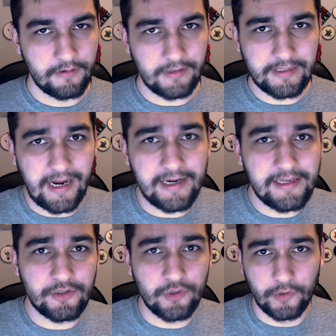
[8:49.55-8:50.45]
Like
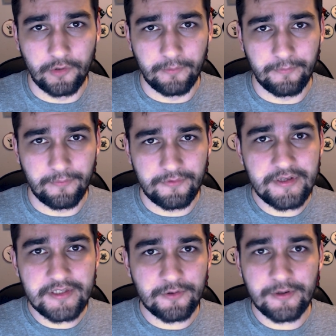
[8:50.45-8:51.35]
any golem,
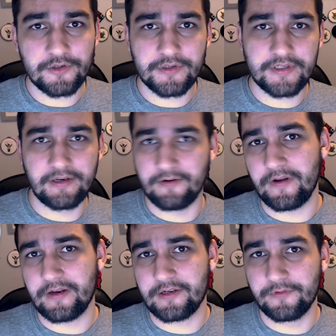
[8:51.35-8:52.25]
these creatures can
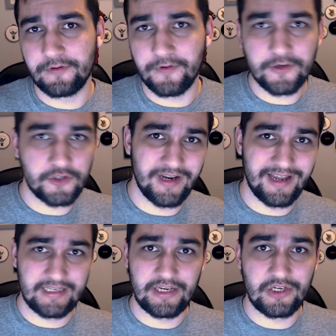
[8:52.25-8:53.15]
effectively function
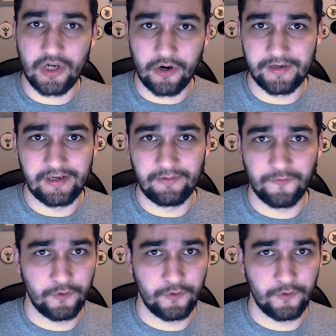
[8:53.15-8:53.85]
as a guardian,